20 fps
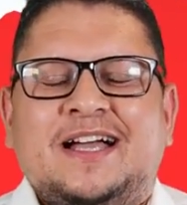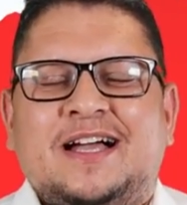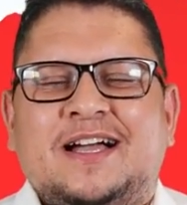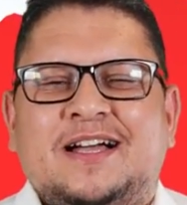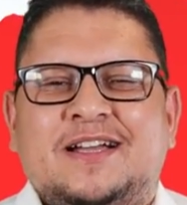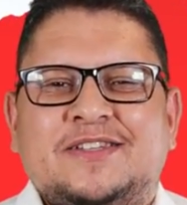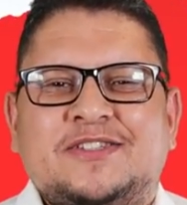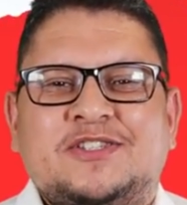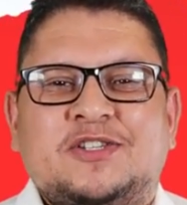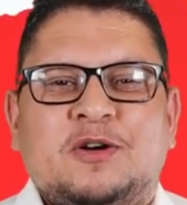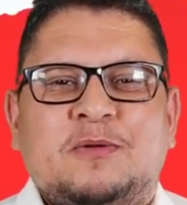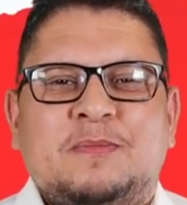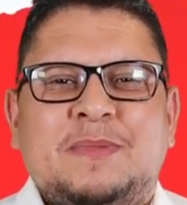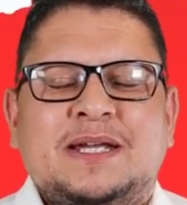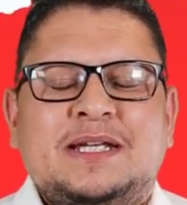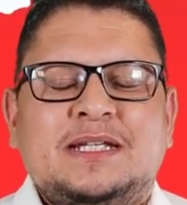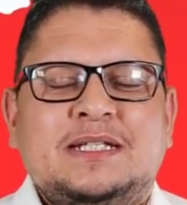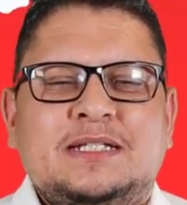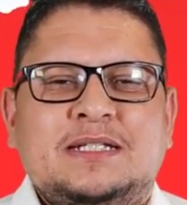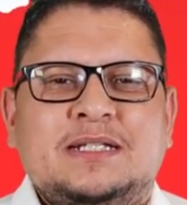Uh, so
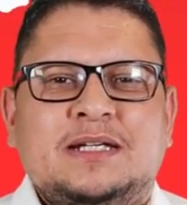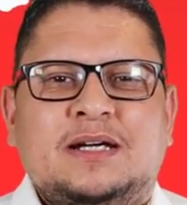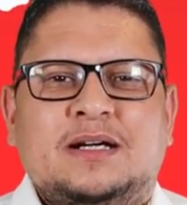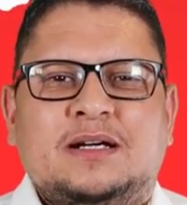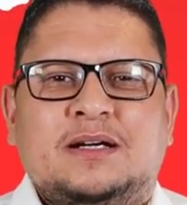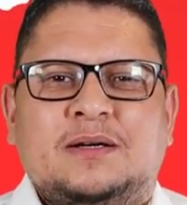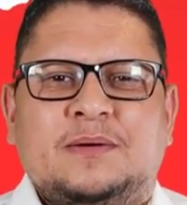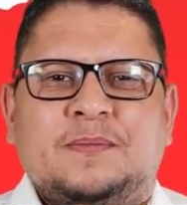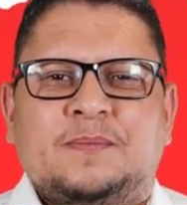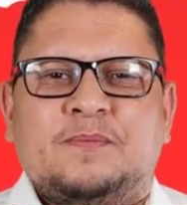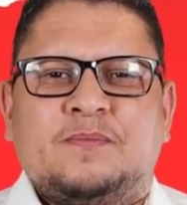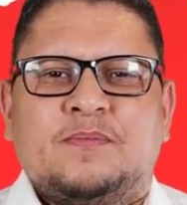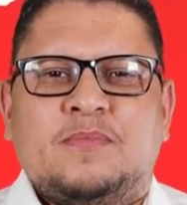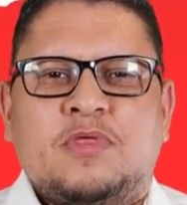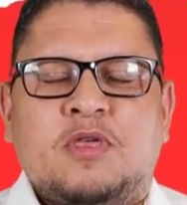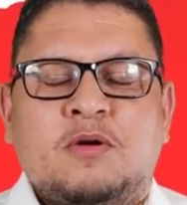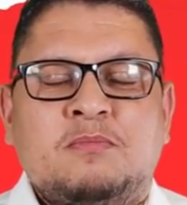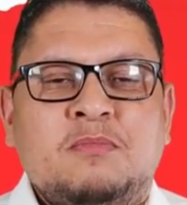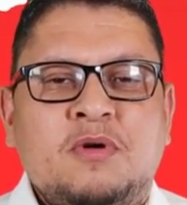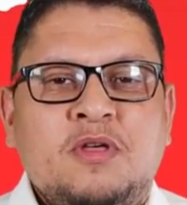mainly um,
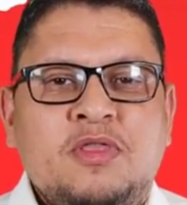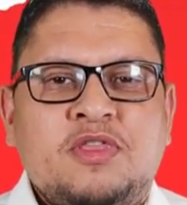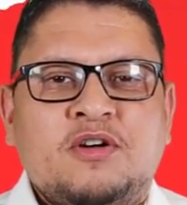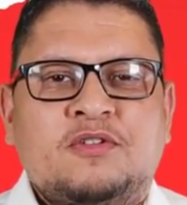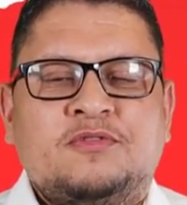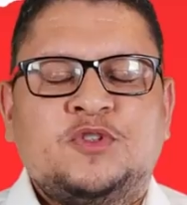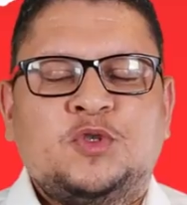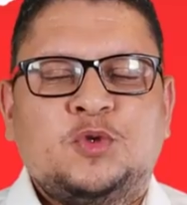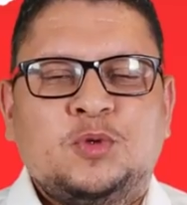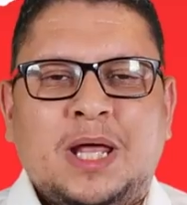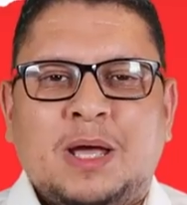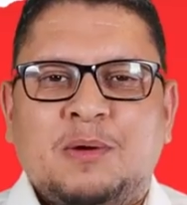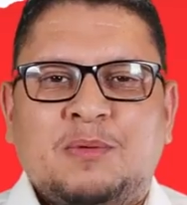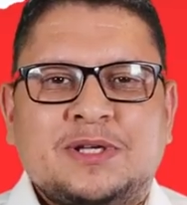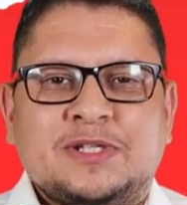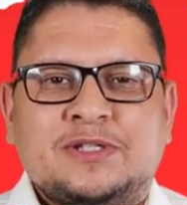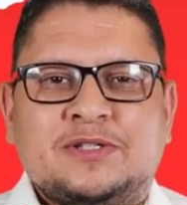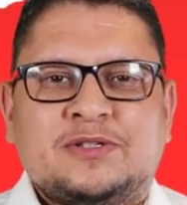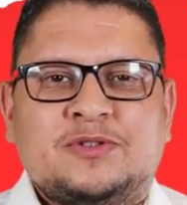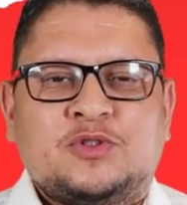the month of July
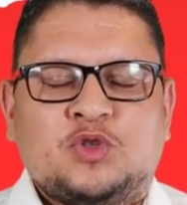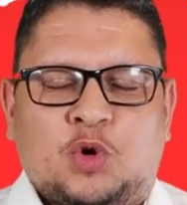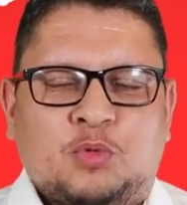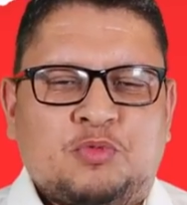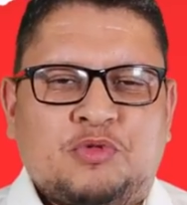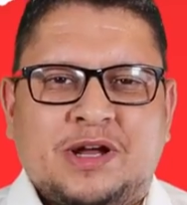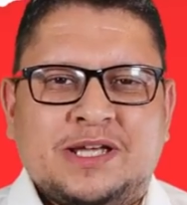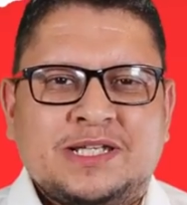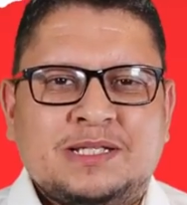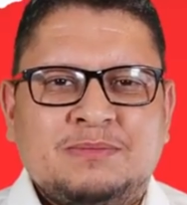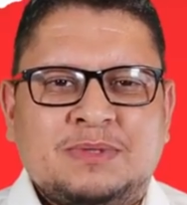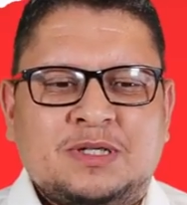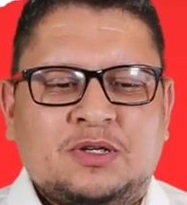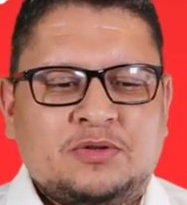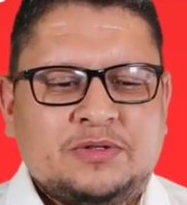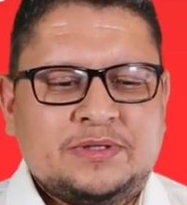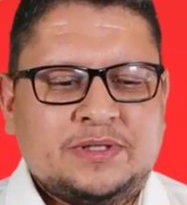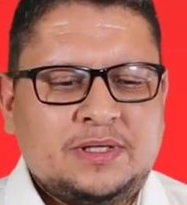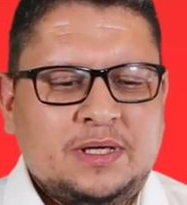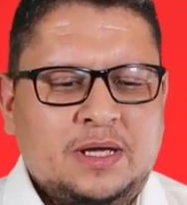was surprising
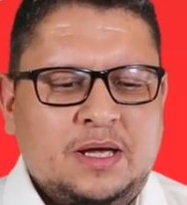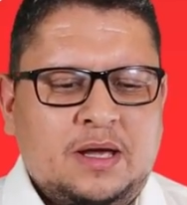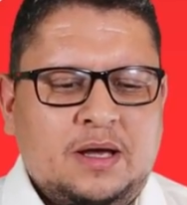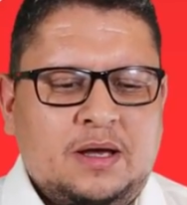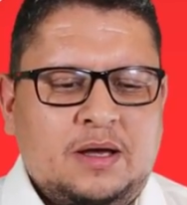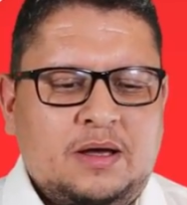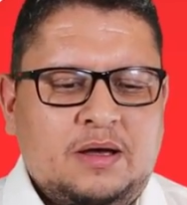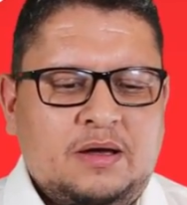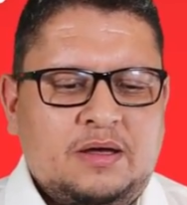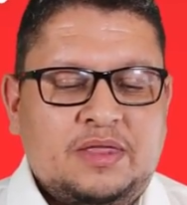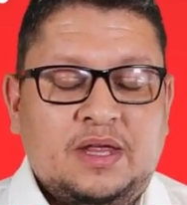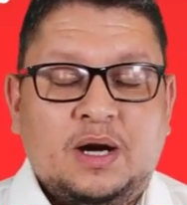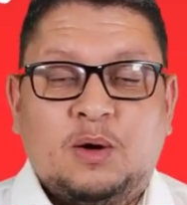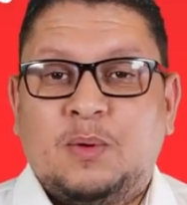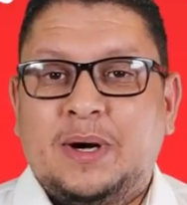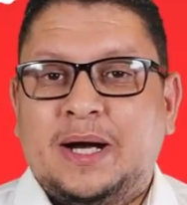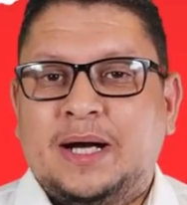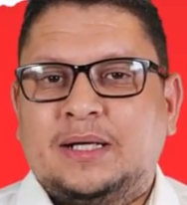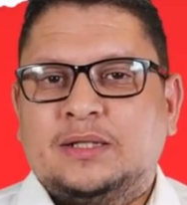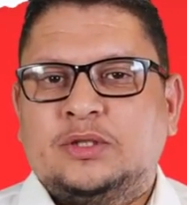because uh, there
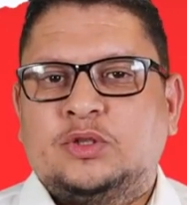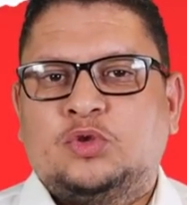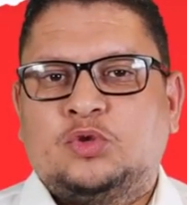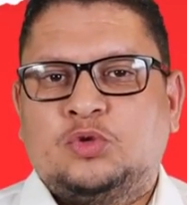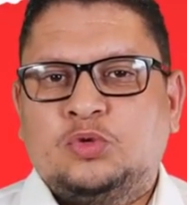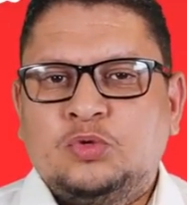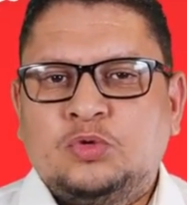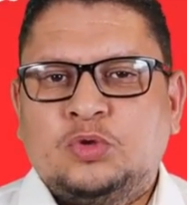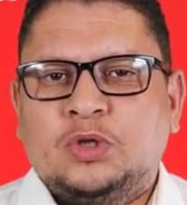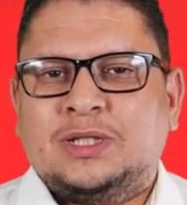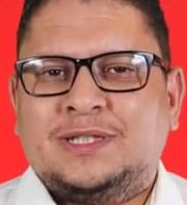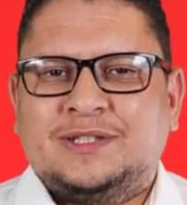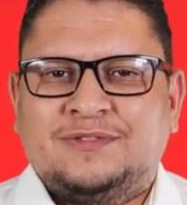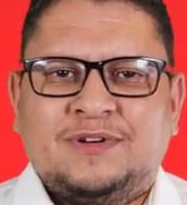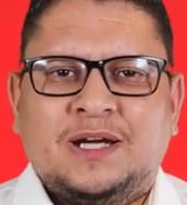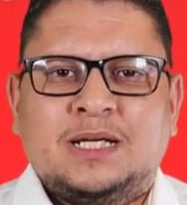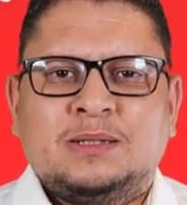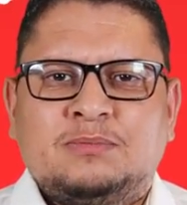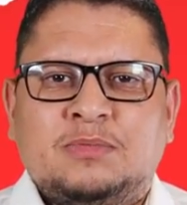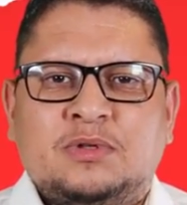were two
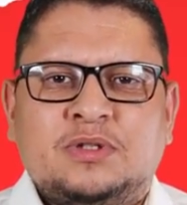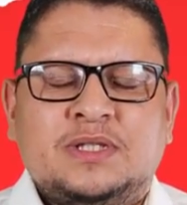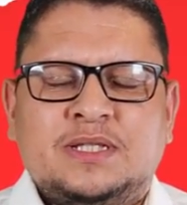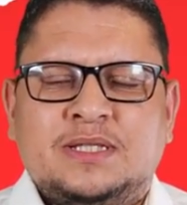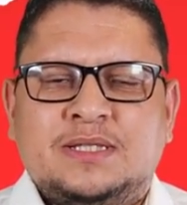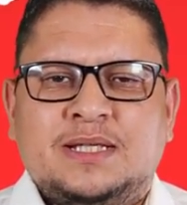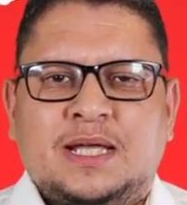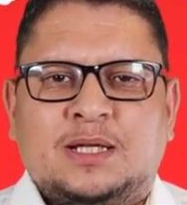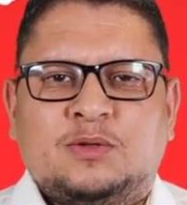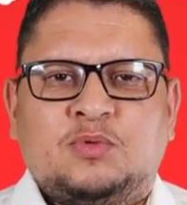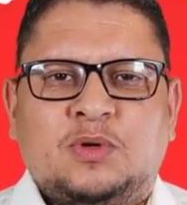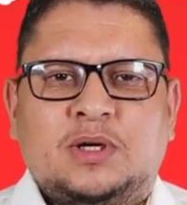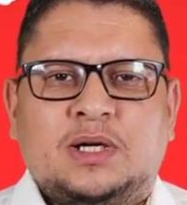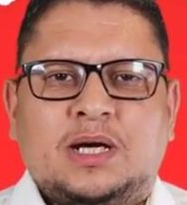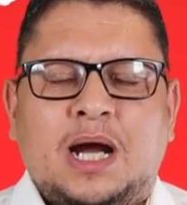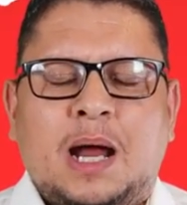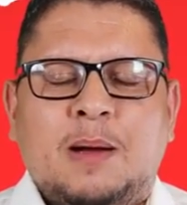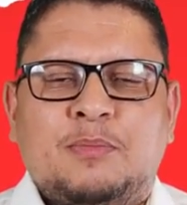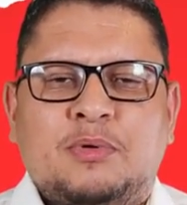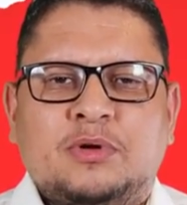notified bodies that
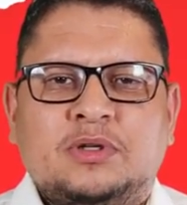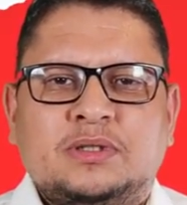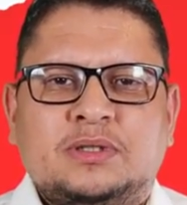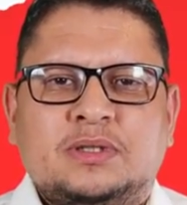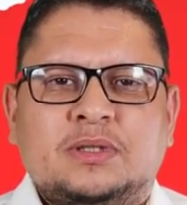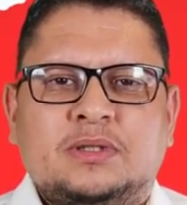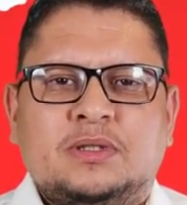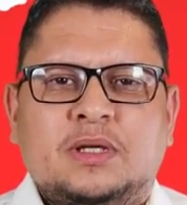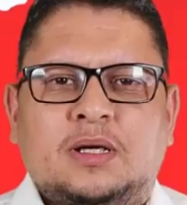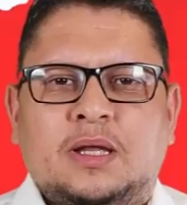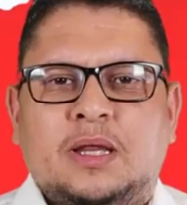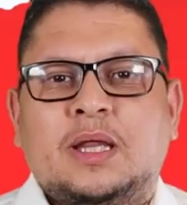were appointed,